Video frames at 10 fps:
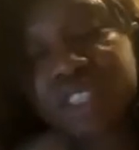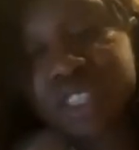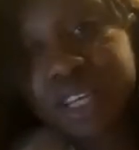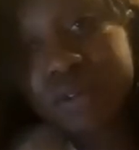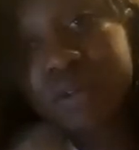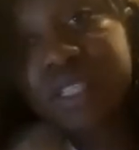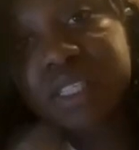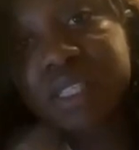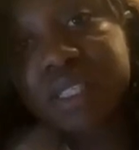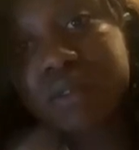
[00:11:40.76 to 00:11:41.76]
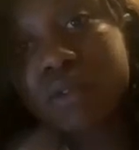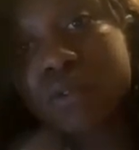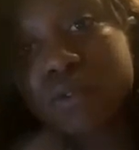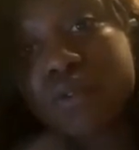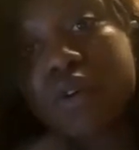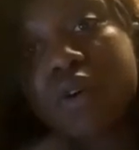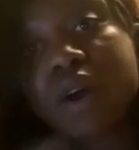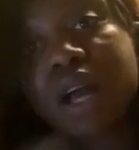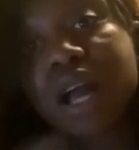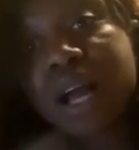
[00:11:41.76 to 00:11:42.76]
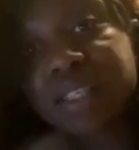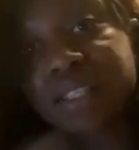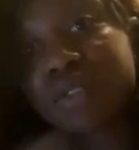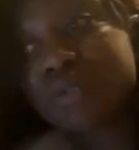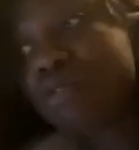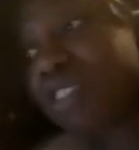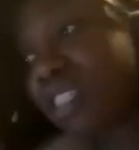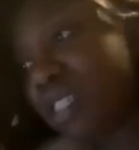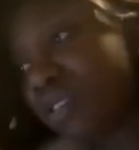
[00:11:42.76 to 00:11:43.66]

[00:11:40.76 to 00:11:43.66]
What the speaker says: gender equality, goal four, access to quality